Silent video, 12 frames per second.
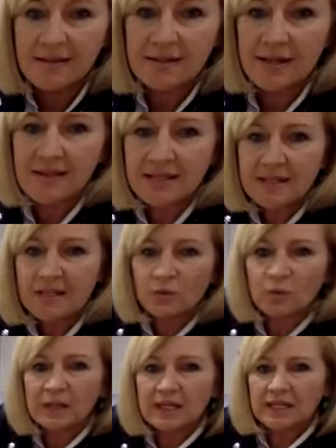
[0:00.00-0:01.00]
So this is a
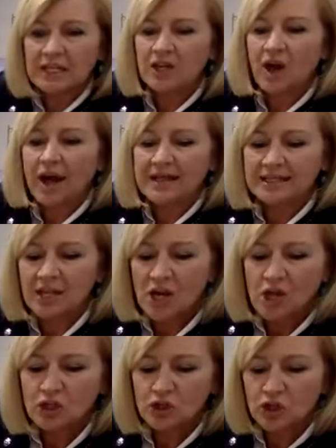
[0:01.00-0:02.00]
really nice
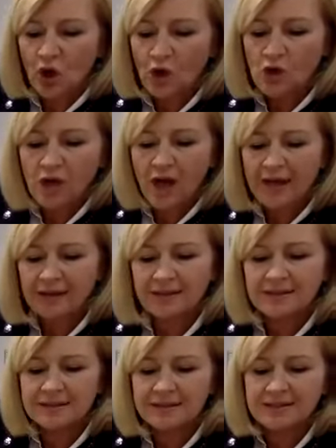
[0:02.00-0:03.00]
dough-like
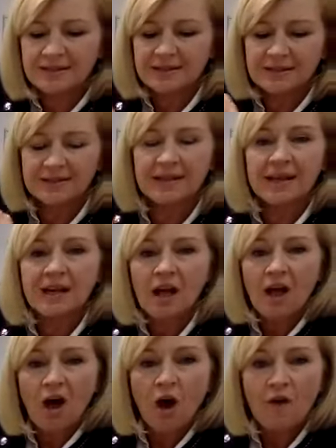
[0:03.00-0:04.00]
consistency
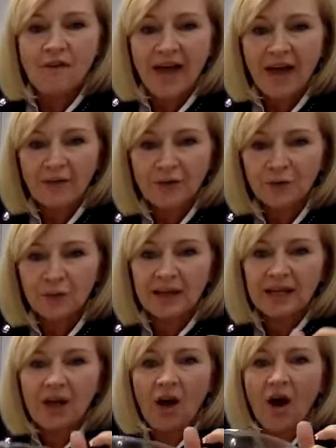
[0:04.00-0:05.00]
of our
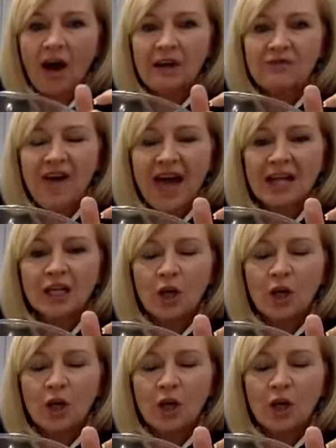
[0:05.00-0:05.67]
three high-fat,